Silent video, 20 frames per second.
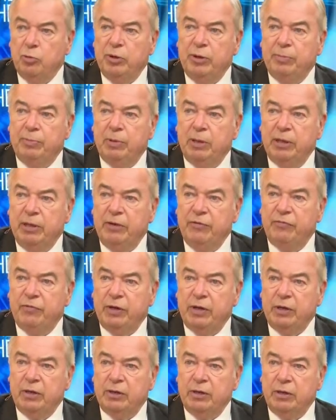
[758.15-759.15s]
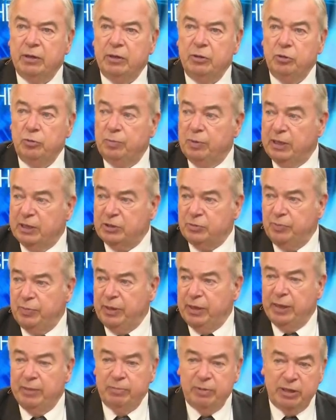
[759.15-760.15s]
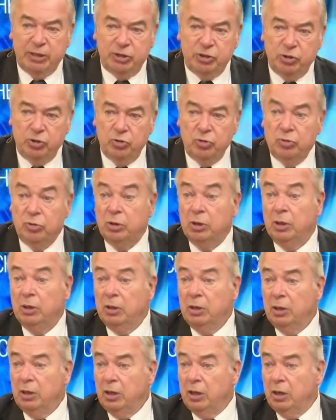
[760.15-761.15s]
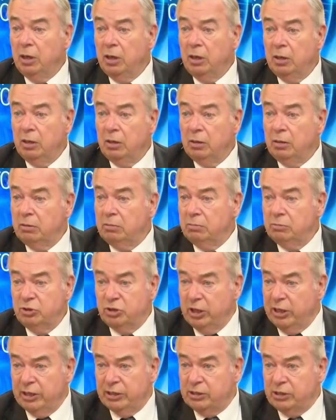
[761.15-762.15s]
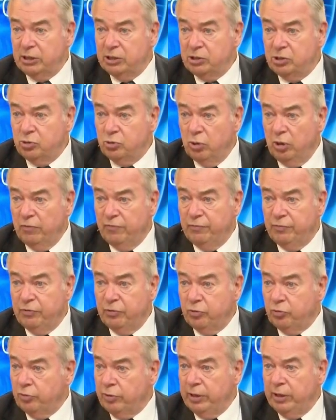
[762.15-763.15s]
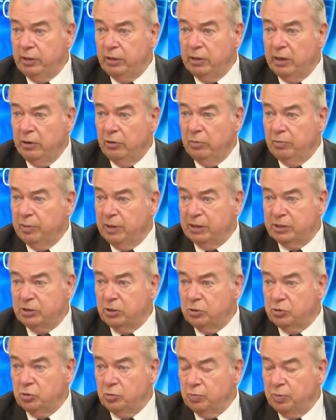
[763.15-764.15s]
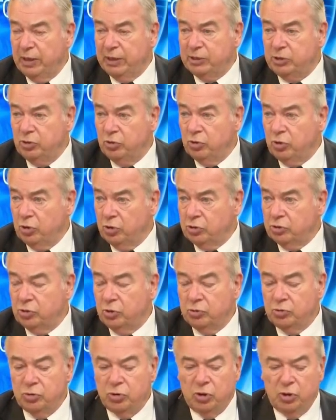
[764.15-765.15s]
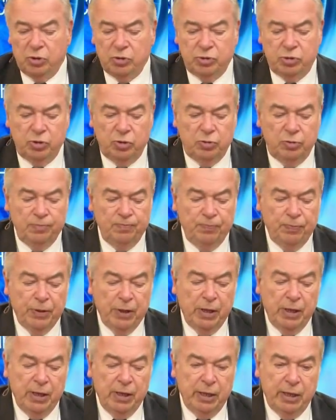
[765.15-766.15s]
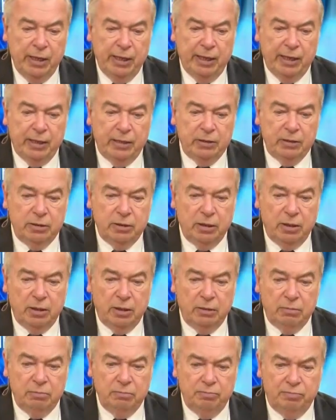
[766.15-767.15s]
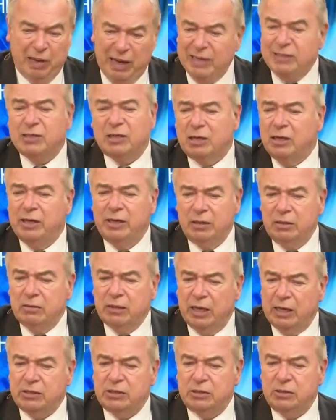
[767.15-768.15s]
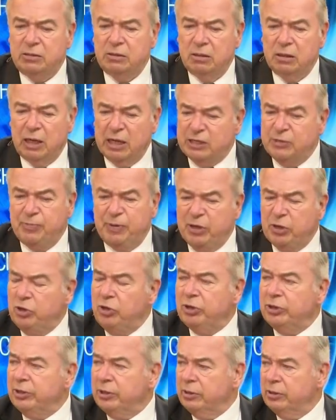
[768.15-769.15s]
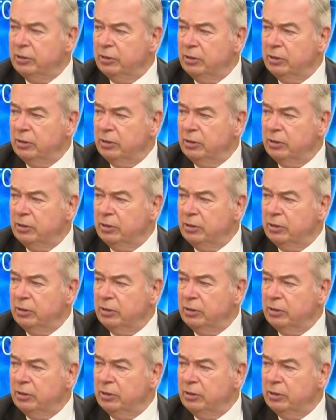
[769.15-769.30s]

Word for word: We believe in uh, you bless me, I bless you. Uh, Genesis 12, 3, I will bless those who bless you, curse those who curse you. And uh, basically, let's, let's be good.